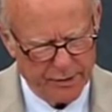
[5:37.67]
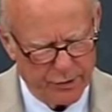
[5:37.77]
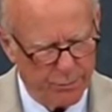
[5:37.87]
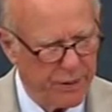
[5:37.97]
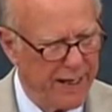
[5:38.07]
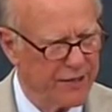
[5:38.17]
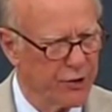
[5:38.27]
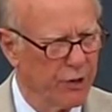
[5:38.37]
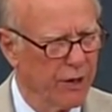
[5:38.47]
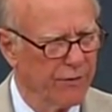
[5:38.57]
to pass
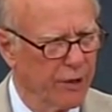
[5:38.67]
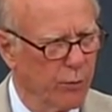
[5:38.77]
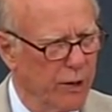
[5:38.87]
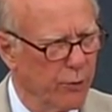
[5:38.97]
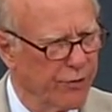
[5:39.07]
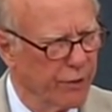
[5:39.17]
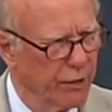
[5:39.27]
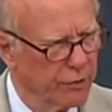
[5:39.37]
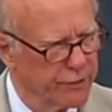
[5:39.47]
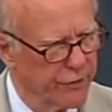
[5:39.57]
on their
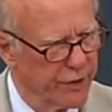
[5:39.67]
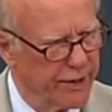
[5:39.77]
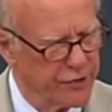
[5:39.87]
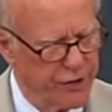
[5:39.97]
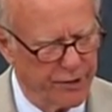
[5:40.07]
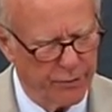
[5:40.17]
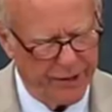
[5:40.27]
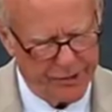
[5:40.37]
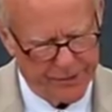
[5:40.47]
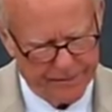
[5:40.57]
wherewithal to the next
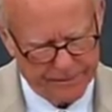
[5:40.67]
generation.